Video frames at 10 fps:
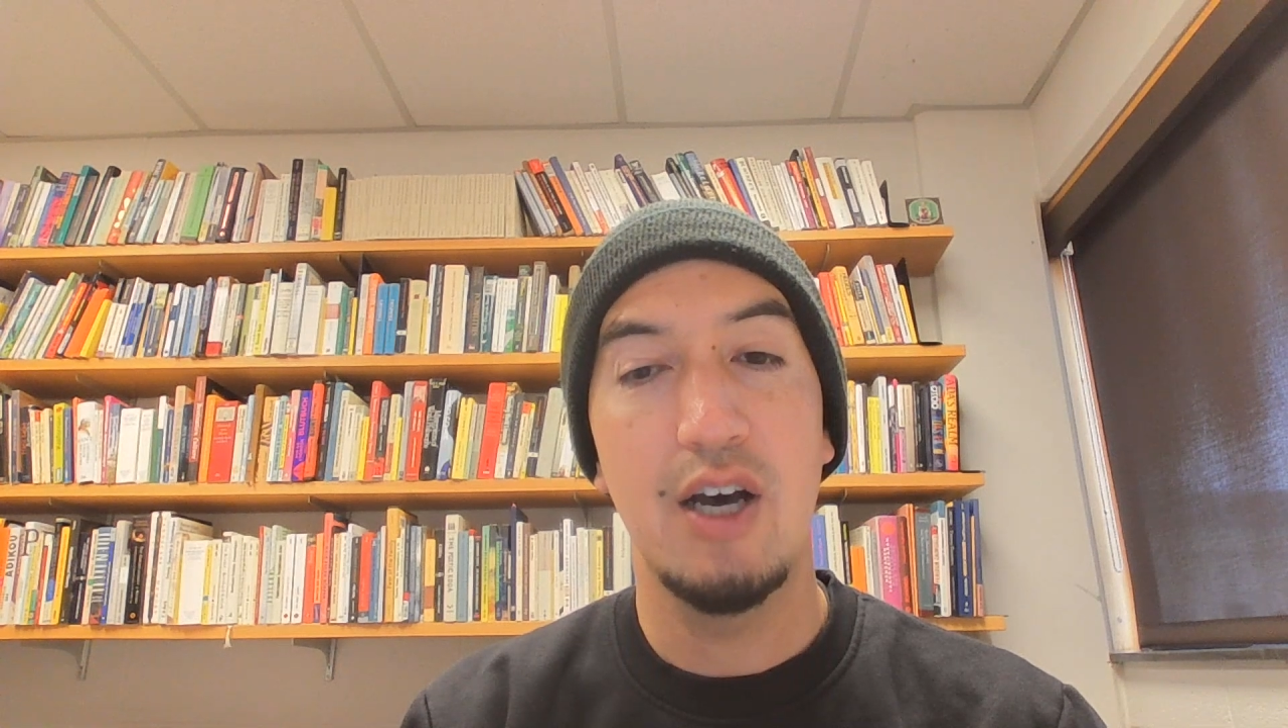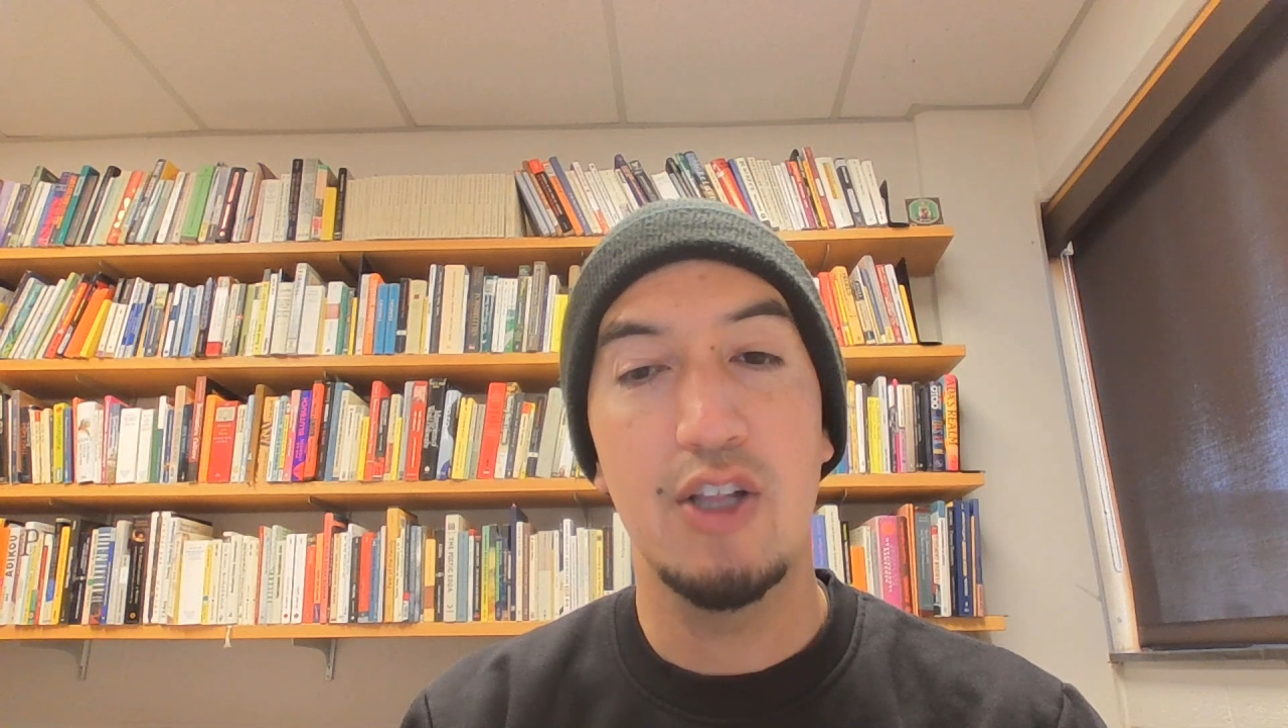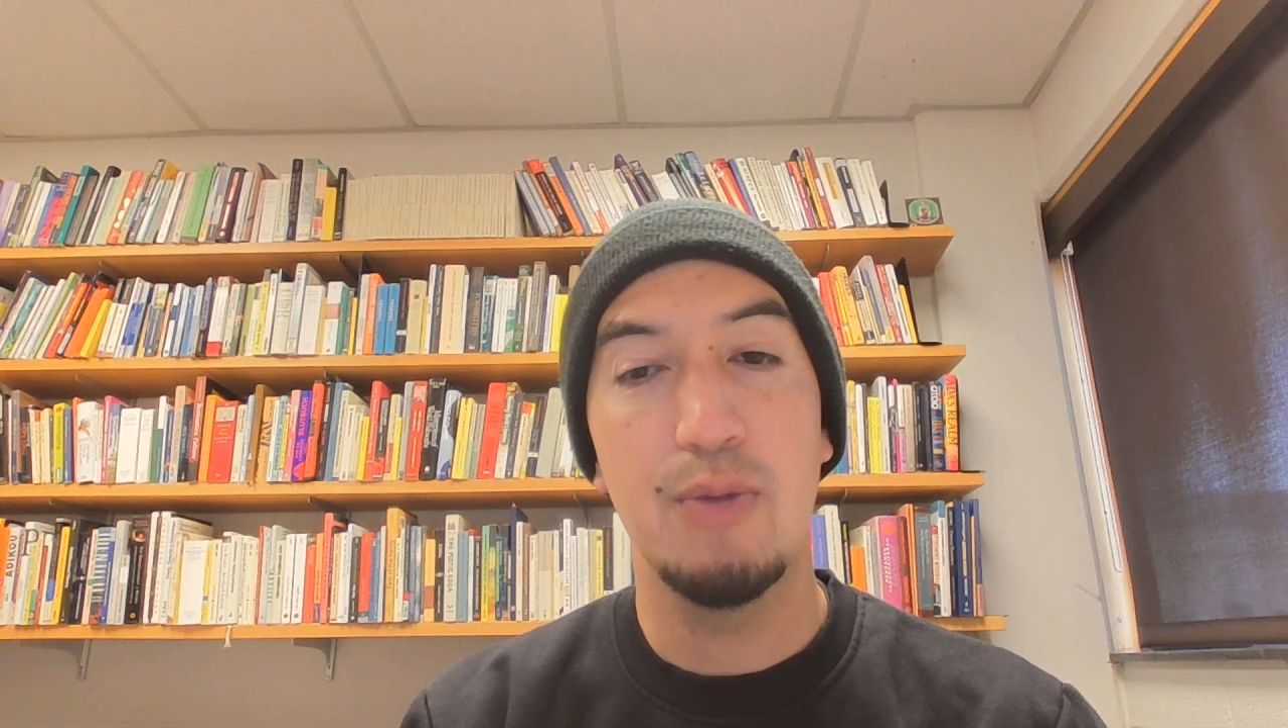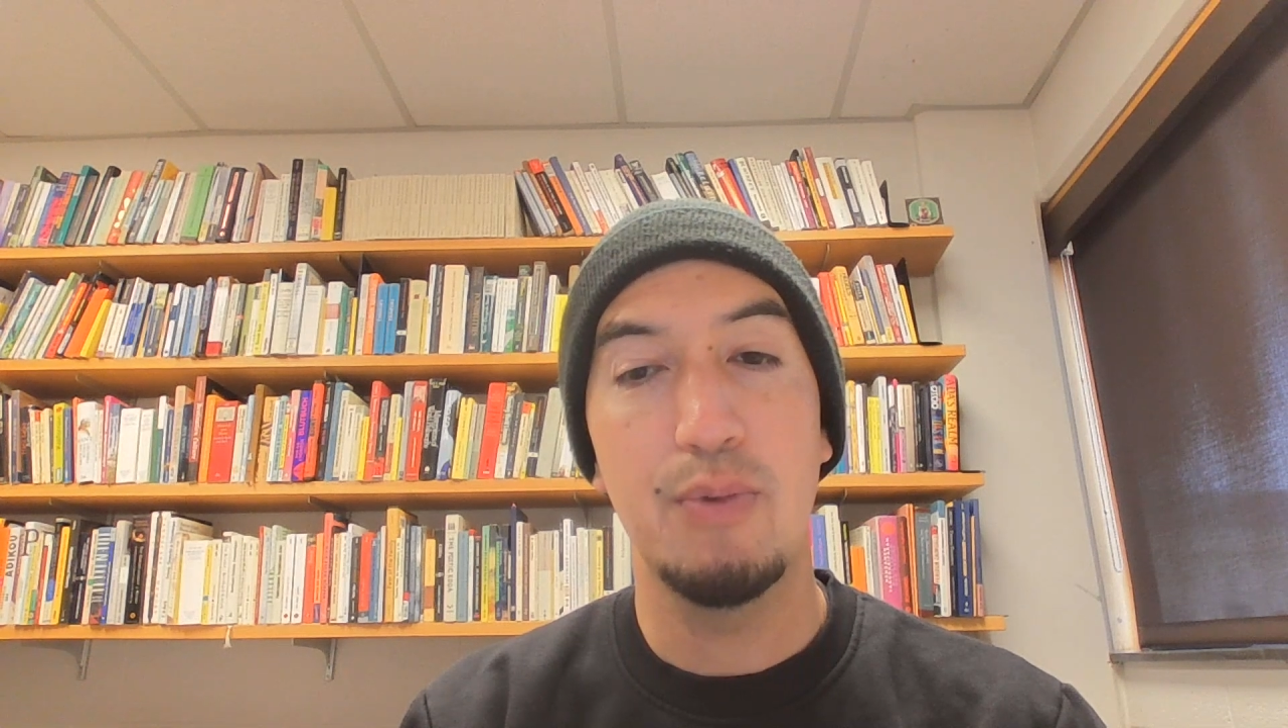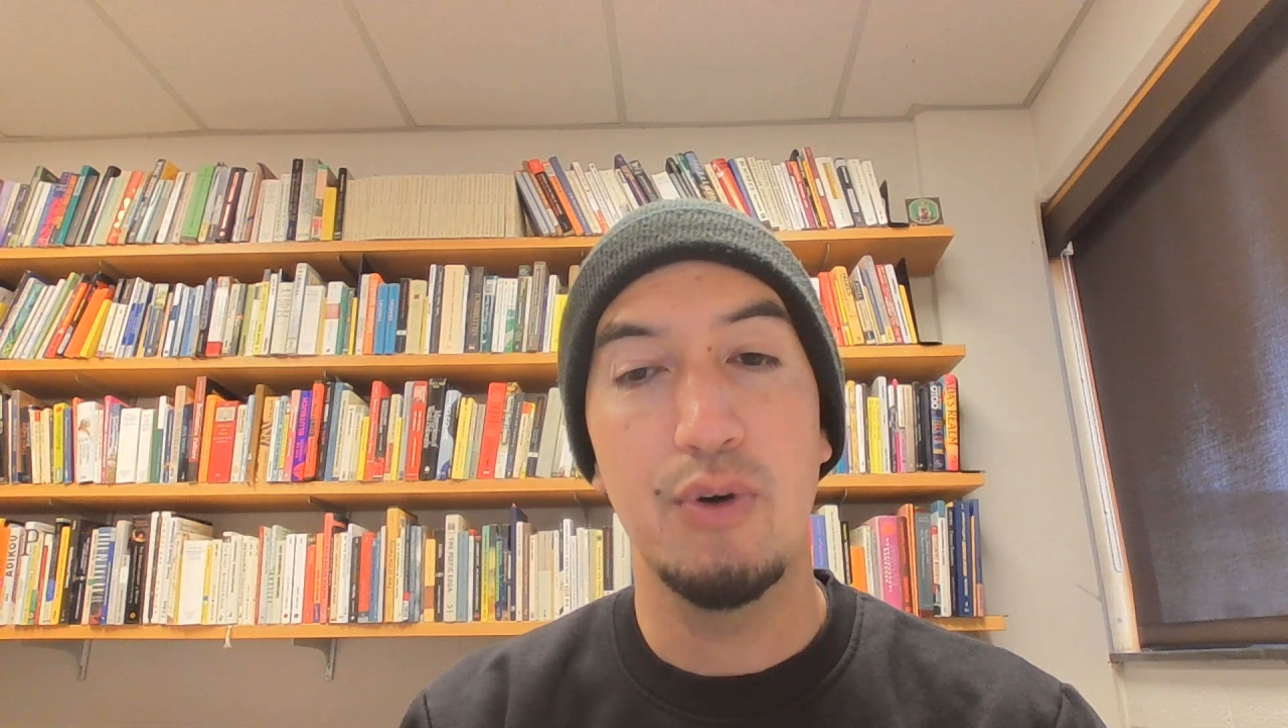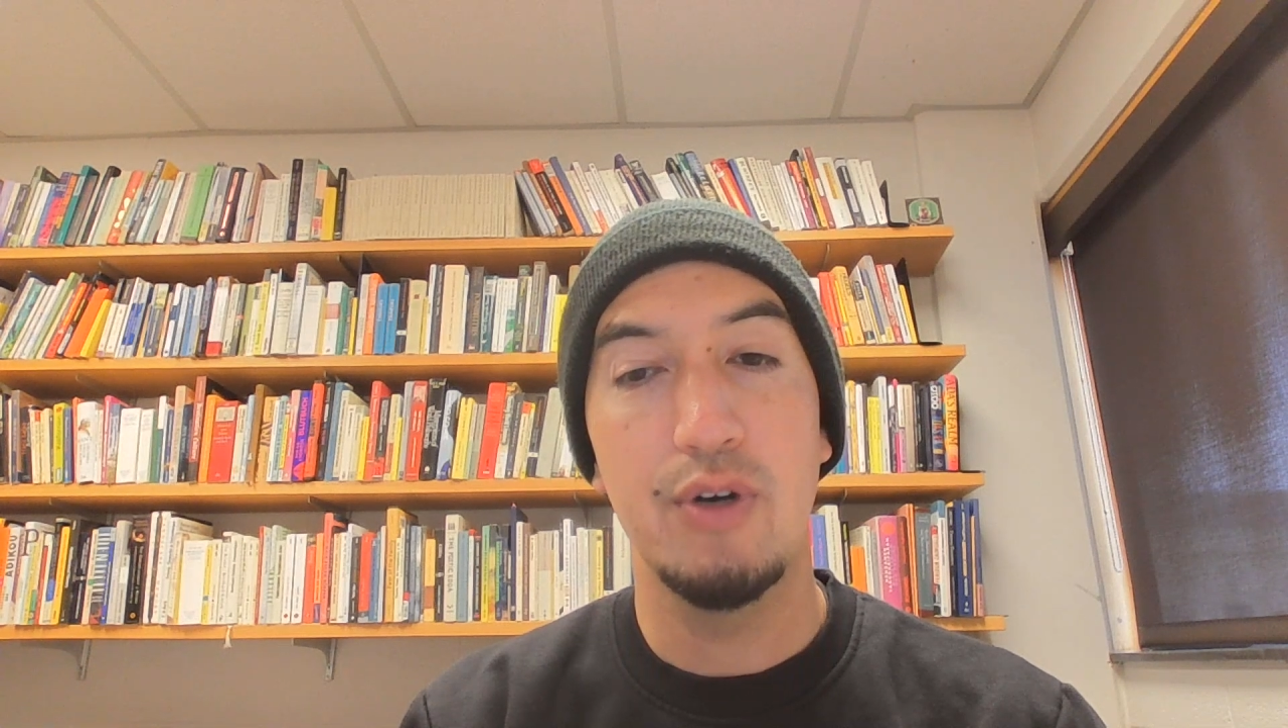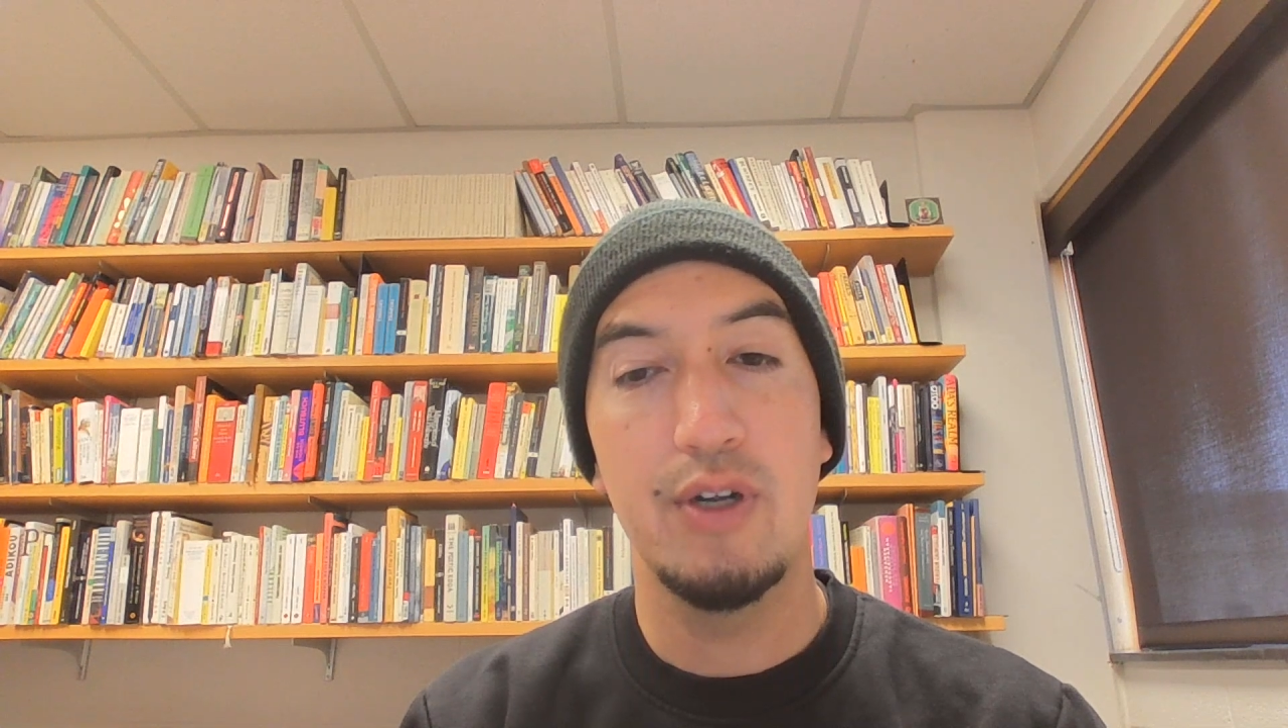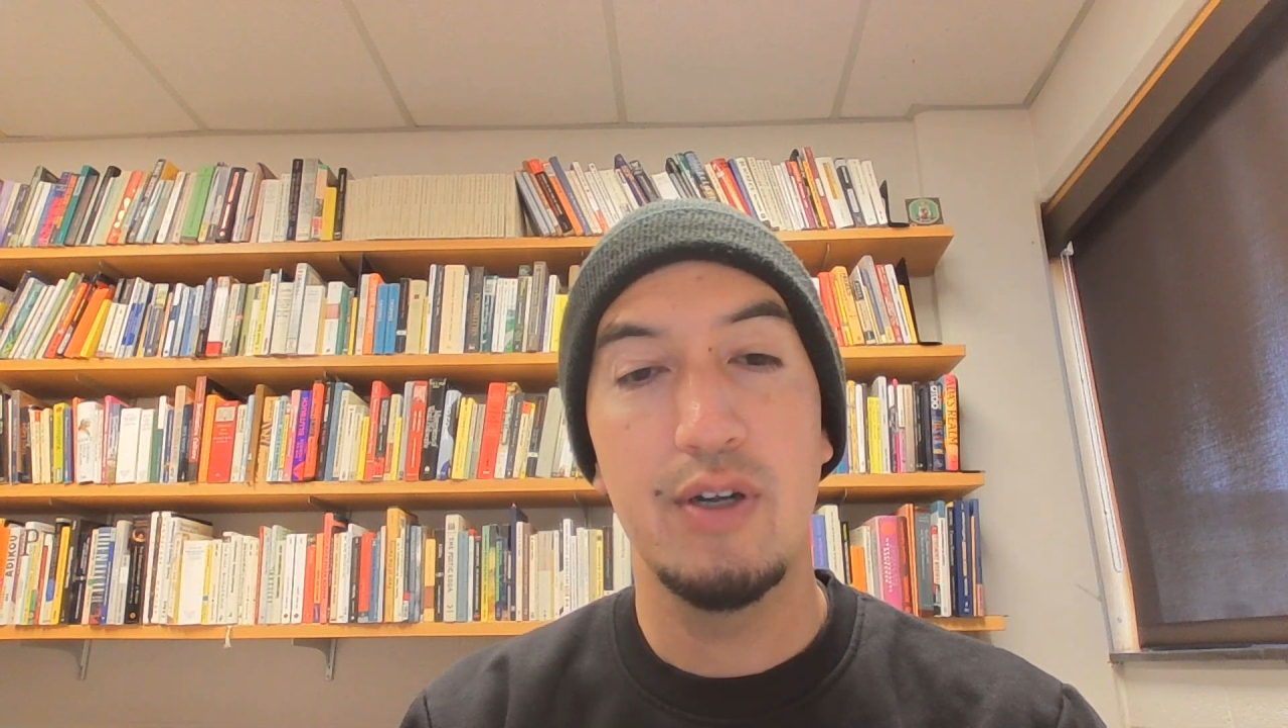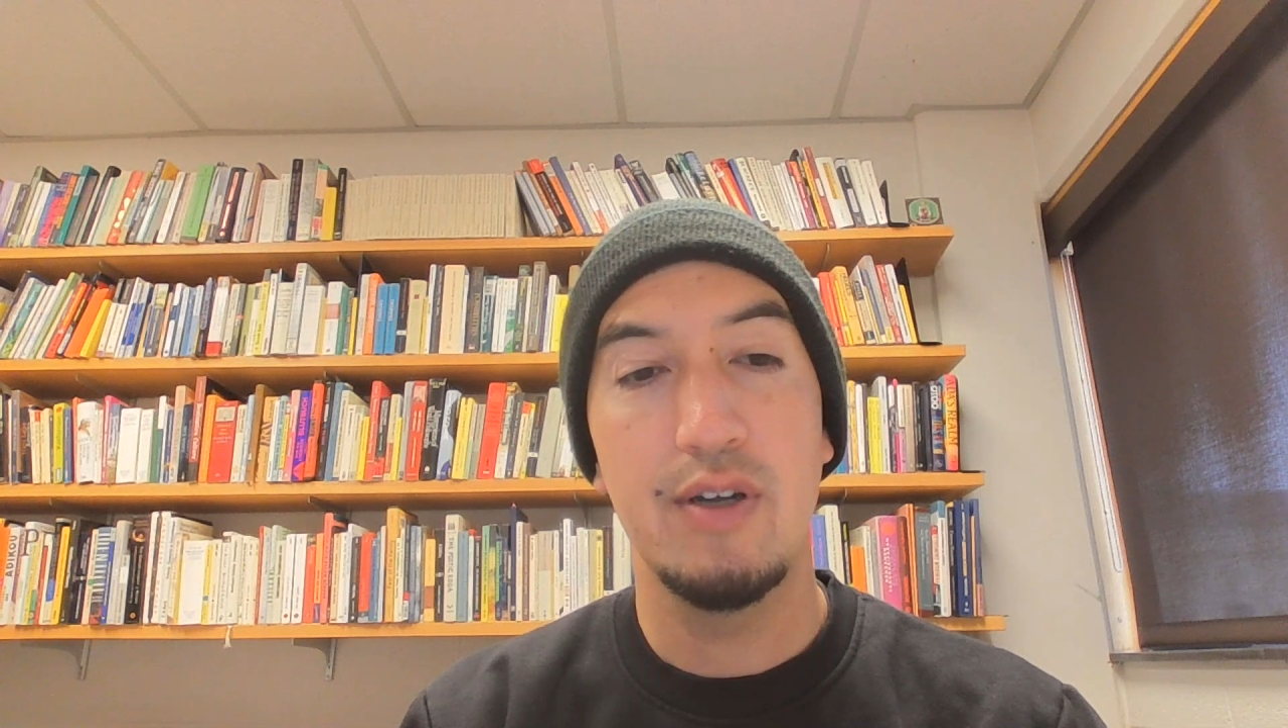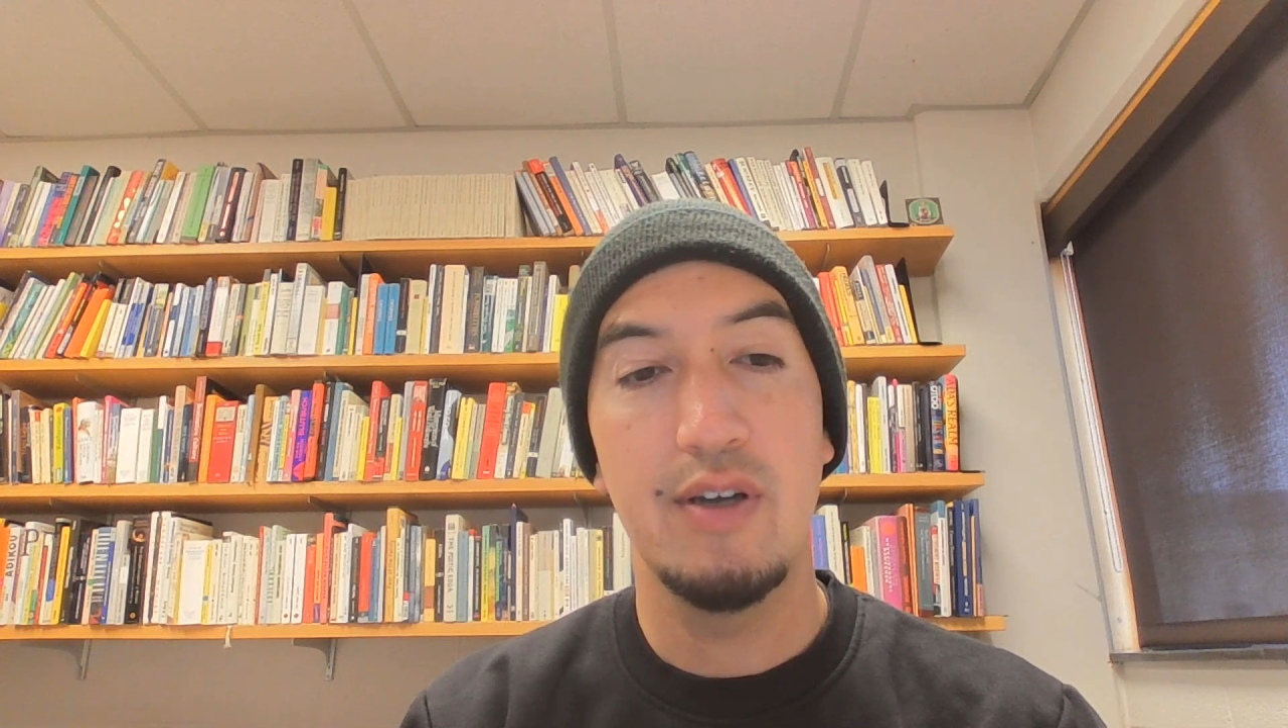on the board,